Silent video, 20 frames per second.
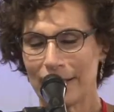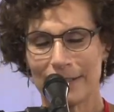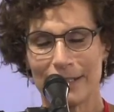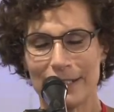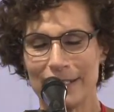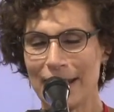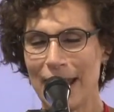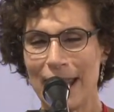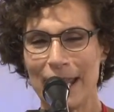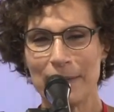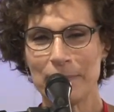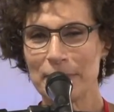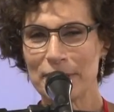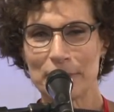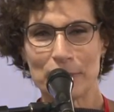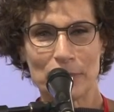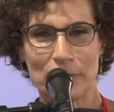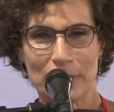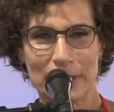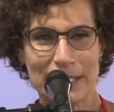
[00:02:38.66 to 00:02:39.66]
The names
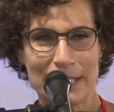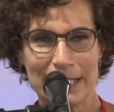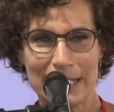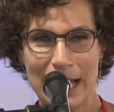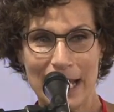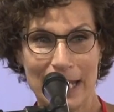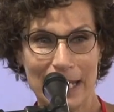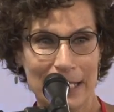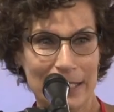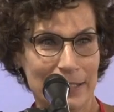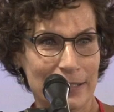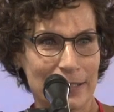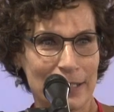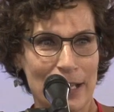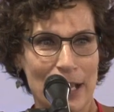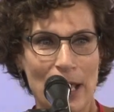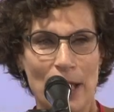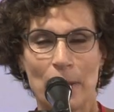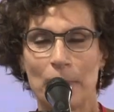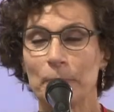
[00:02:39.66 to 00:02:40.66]
were insane,
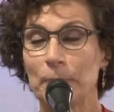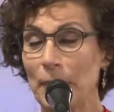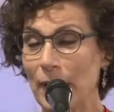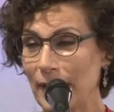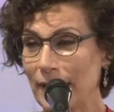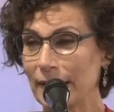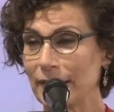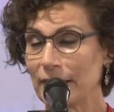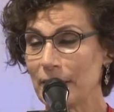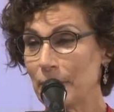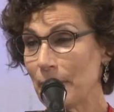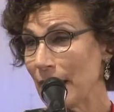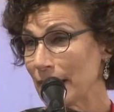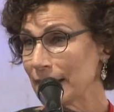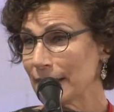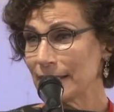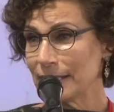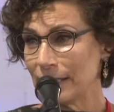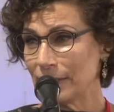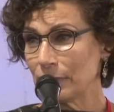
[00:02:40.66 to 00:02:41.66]
but the
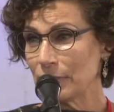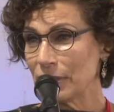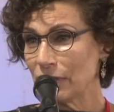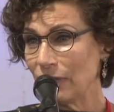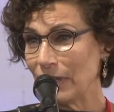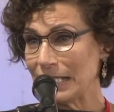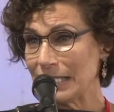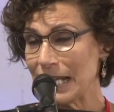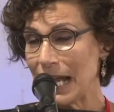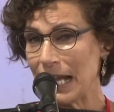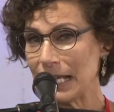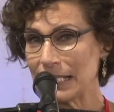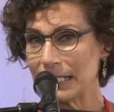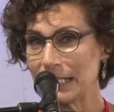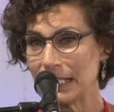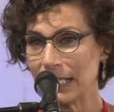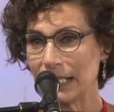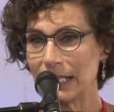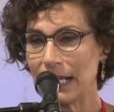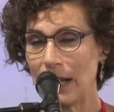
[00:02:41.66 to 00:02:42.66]
medicine was
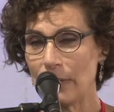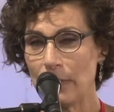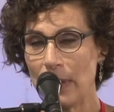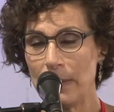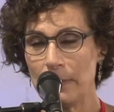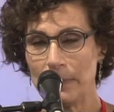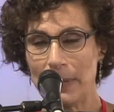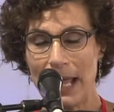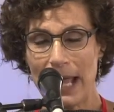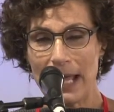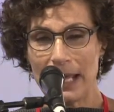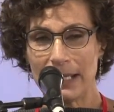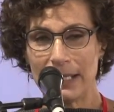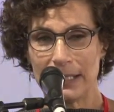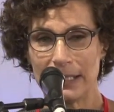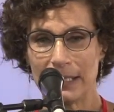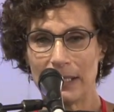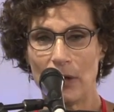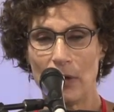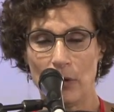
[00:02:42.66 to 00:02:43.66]
fantastic. And I went back
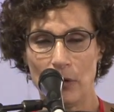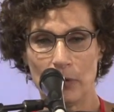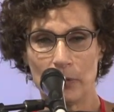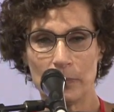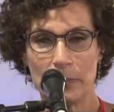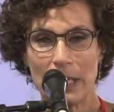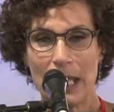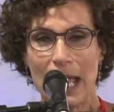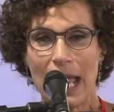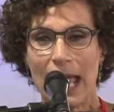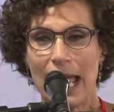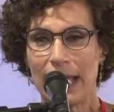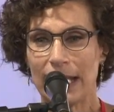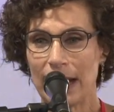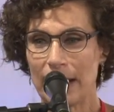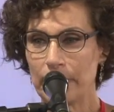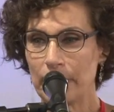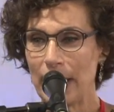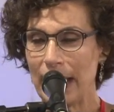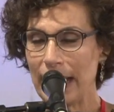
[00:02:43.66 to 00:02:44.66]
home and
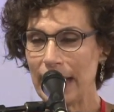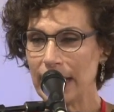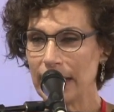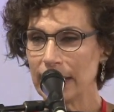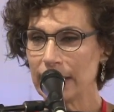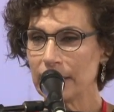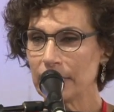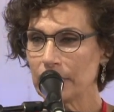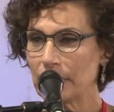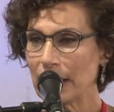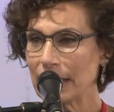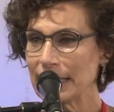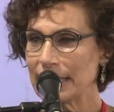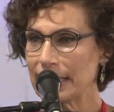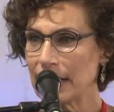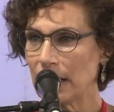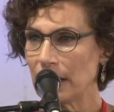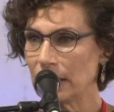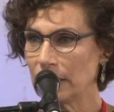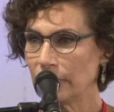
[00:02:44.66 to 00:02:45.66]
I made
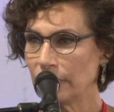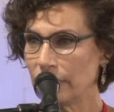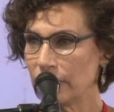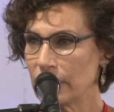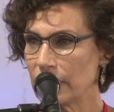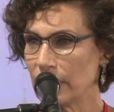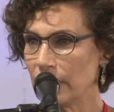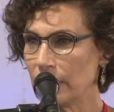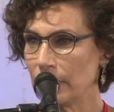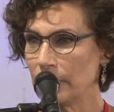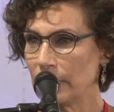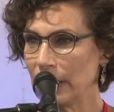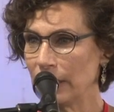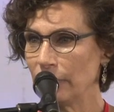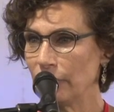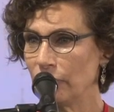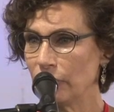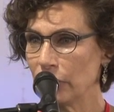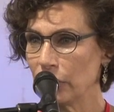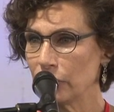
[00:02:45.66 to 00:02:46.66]
myself some
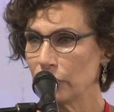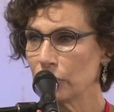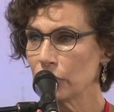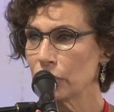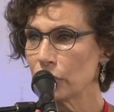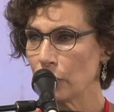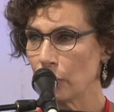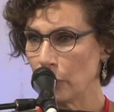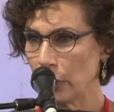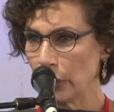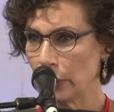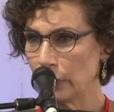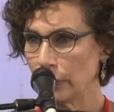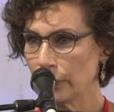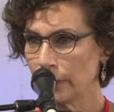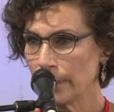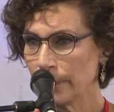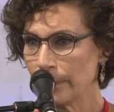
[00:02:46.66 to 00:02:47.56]
infused oil.